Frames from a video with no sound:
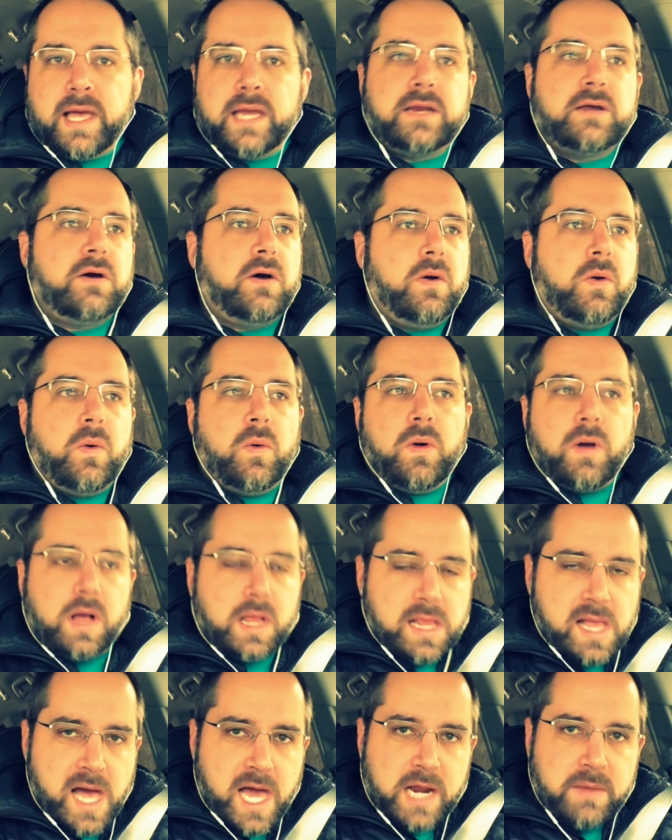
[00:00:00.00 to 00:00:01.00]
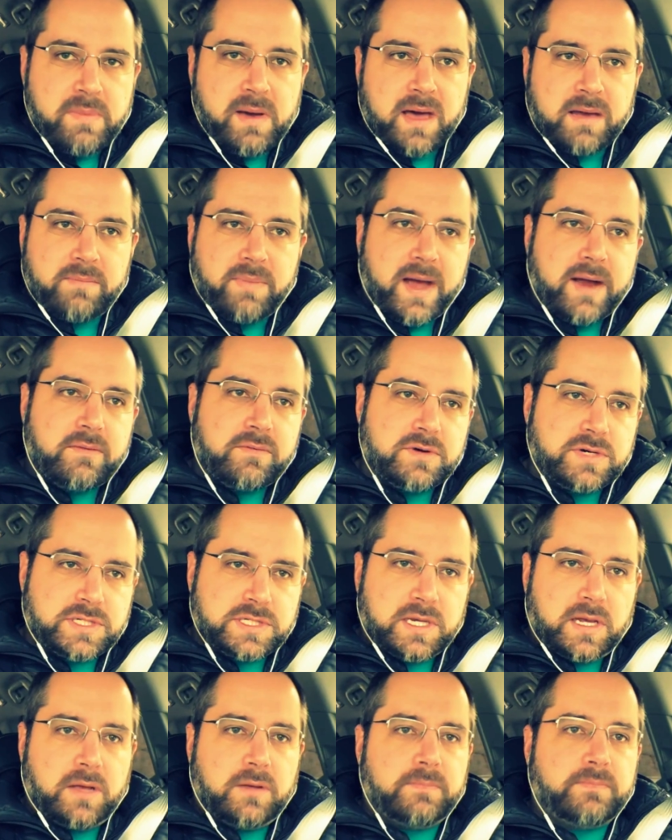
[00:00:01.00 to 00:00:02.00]
I know a lot about
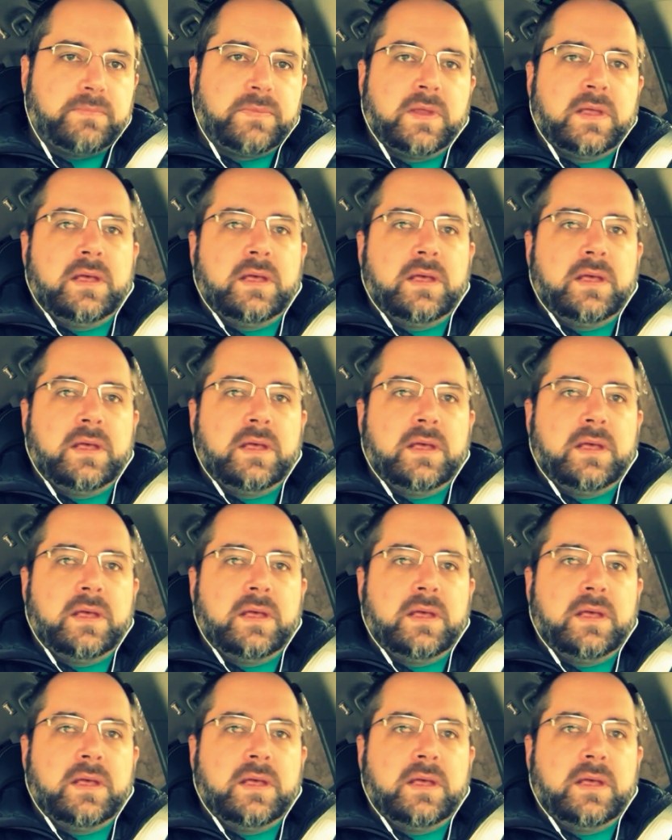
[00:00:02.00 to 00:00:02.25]
PowerShell,